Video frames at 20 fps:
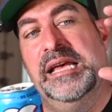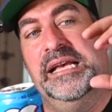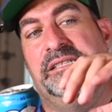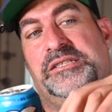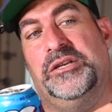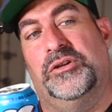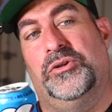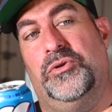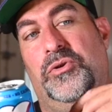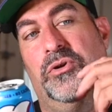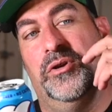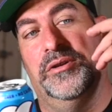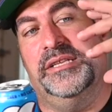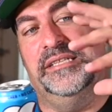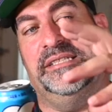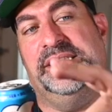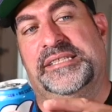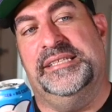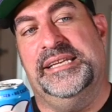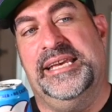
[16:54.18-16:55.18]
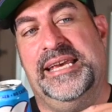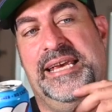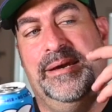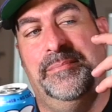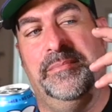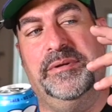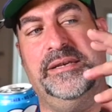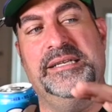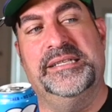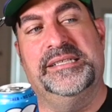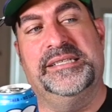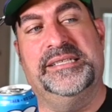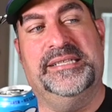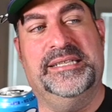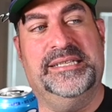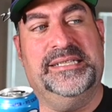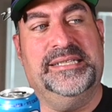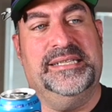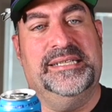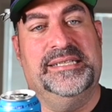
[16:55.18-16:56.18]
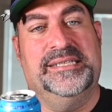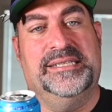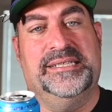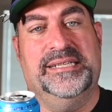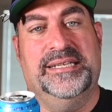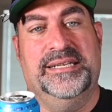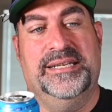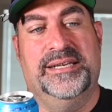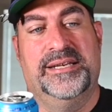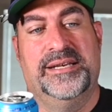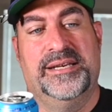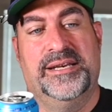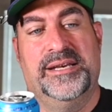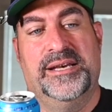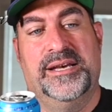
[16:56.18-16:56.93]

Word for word: is along the same consistency